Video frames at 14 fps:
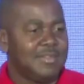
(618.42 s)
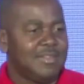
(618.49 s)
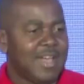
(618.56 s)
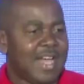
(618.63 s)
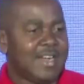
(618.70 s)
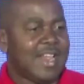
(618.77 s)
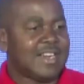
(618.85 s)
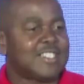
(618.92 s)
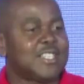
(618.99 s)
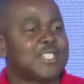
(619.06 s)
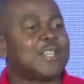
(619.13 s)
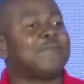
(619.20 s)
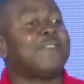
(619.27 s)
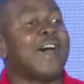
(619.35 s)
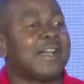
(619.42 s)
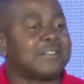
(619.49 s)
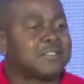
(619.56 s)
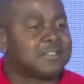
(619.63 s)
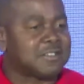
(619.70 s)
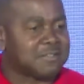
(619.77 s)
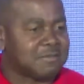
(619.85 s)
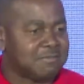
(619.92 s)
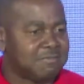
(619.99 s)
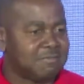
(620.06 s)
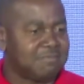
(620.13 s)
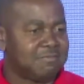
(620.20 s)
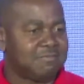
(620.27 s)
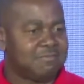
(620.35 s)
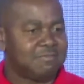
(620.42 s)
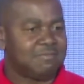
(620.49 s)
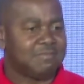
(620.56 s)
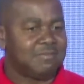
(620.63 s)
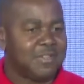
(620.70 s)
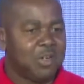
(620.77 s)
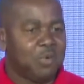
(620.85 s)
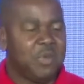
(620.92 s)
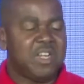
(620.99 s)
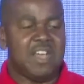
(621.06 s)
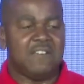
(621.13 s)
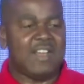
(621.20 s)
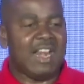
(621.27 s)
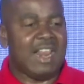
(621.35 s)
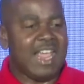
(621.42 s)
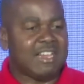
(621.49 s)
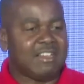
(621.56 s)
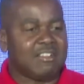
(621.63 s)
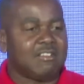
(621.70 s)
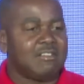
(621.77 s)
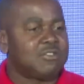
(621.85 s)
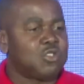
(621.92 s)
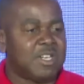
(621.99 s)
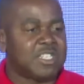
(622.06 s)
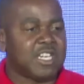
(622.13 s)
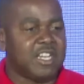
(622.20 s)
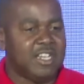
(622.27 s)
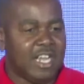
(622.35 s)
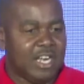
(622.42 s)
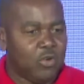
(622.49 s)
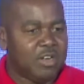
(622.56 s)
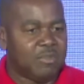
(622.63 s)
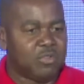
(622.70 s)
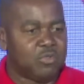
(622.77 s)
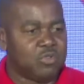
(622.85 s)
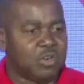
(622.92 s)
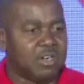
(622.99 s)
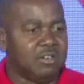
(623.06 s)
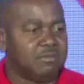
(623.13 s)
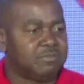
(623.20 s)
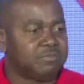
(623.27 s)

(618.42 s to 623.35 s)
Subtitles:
And that is just a fact. We never like too much of yellow in Moruga.